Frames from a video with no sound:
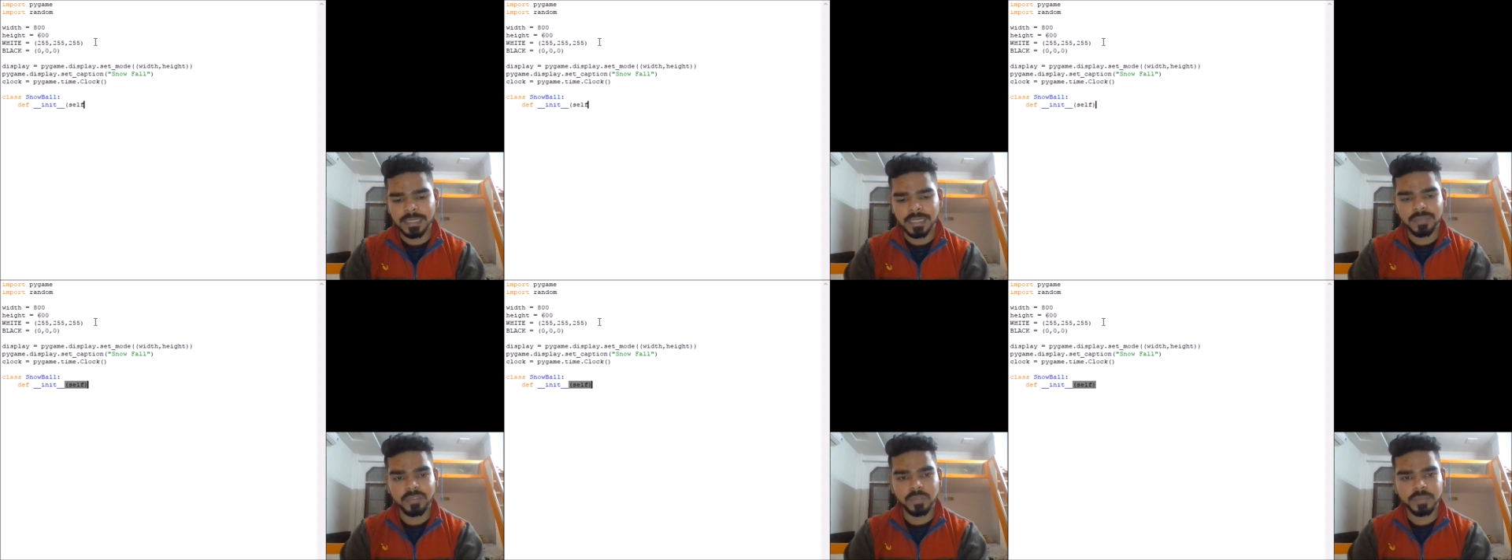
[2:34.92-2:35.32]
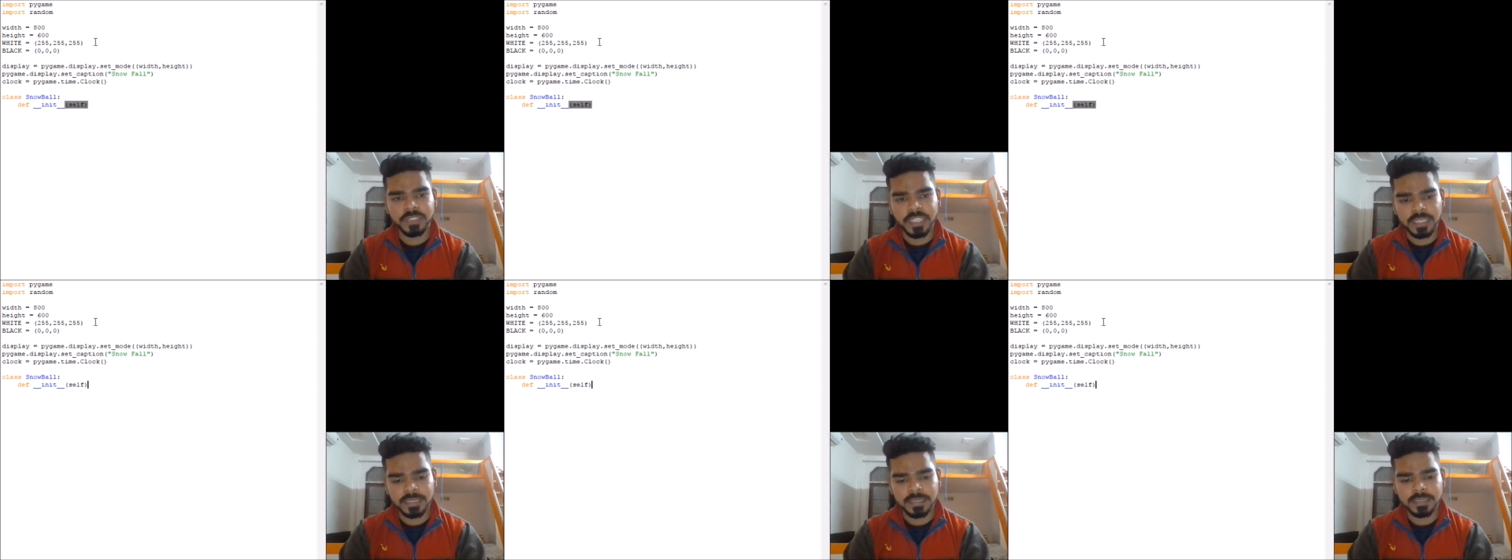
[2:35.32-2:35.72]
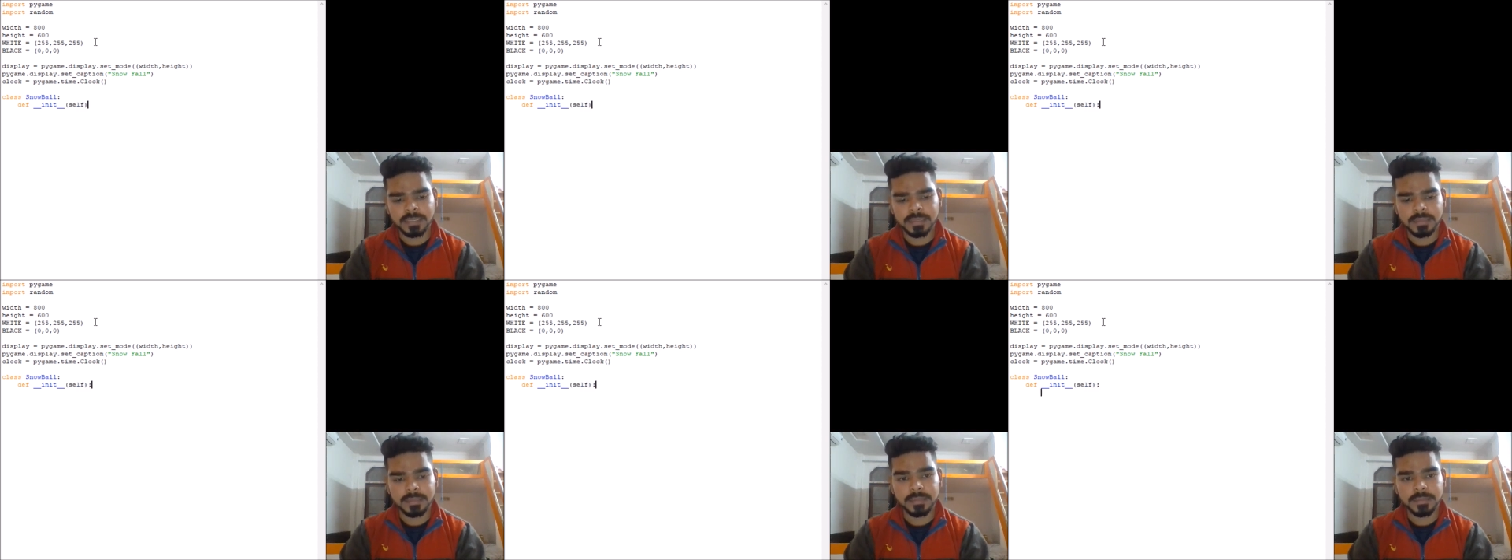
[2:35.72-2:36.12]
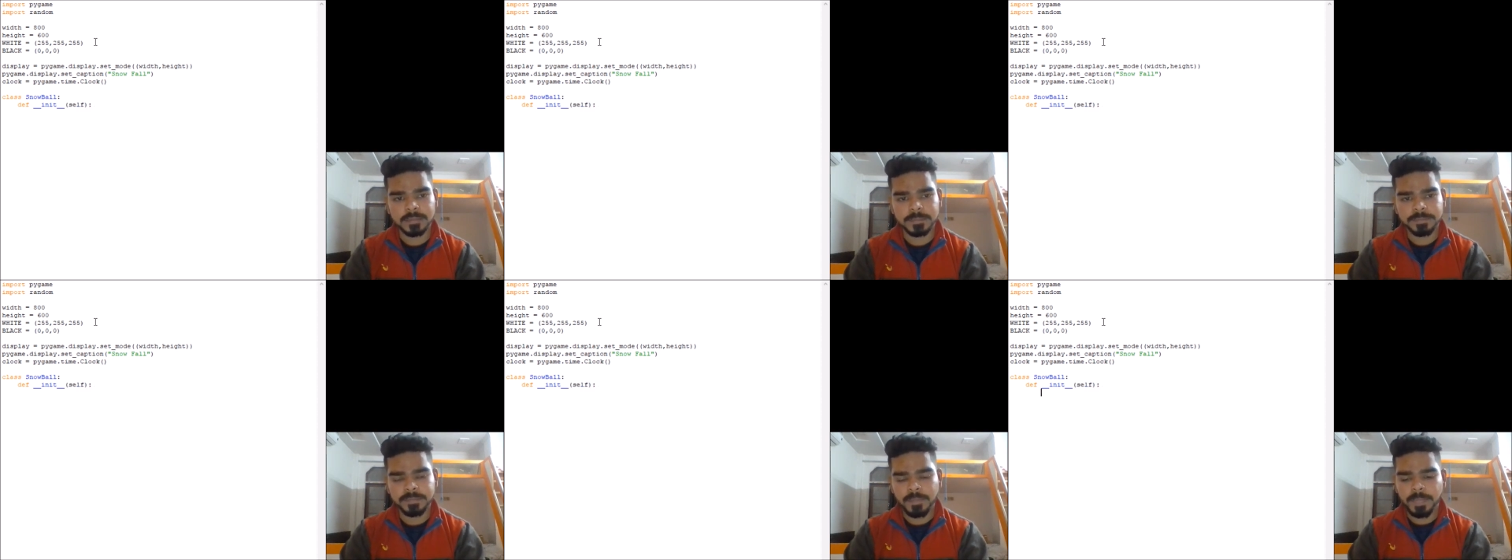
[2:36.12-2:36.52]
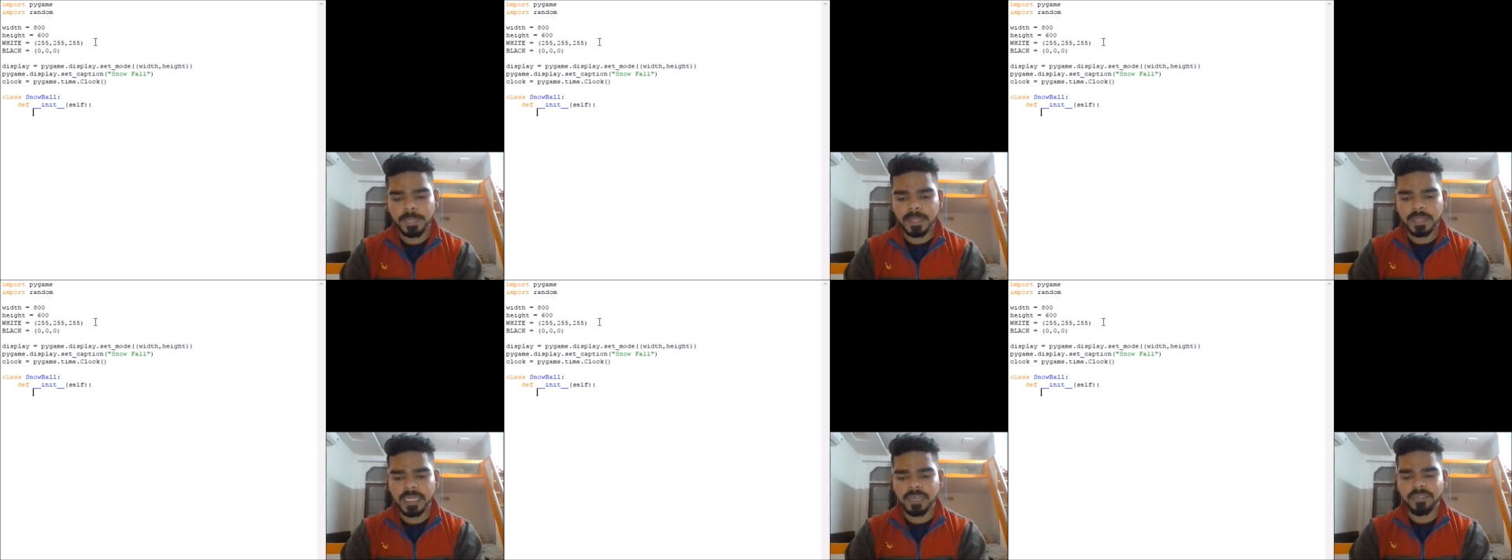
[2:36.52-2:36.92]
object.
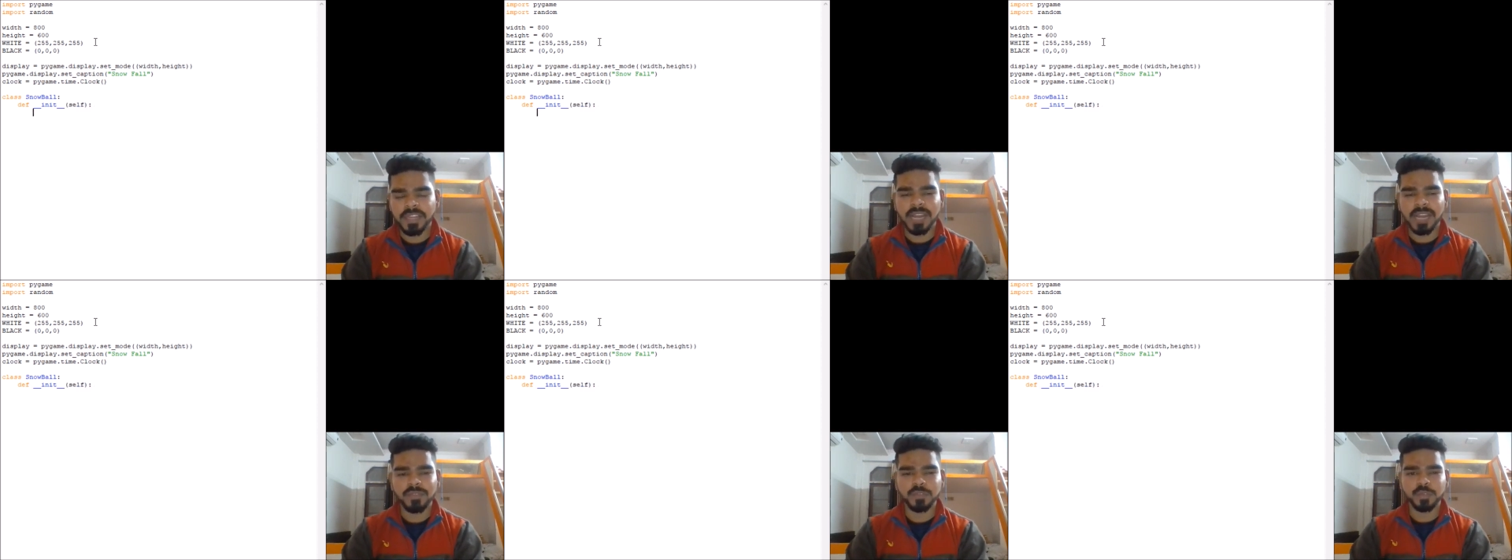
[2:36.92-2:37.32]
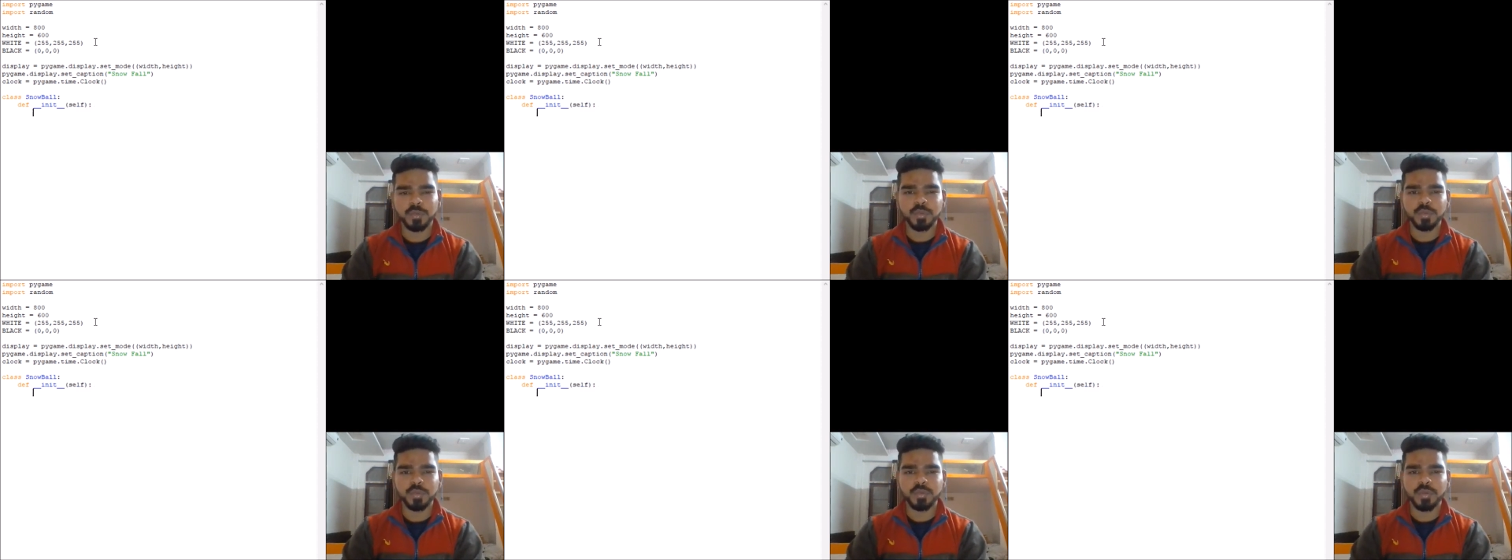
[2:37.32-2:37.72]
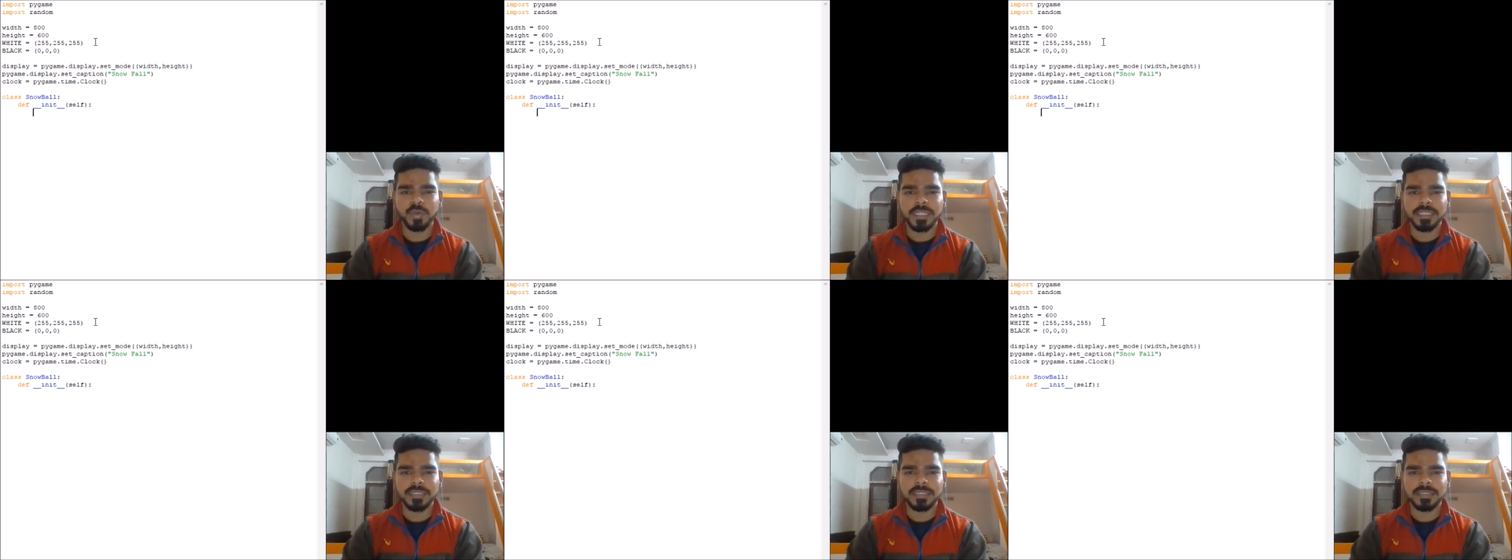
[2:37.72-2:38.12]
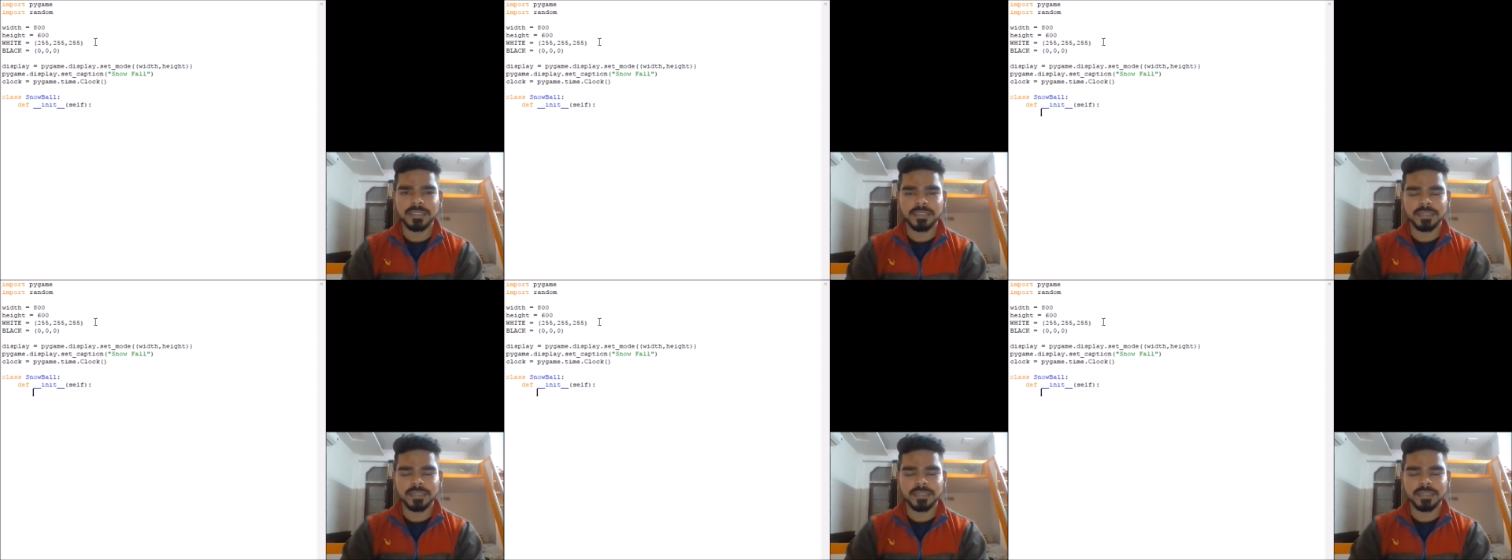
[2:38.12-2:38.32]
Then we have to create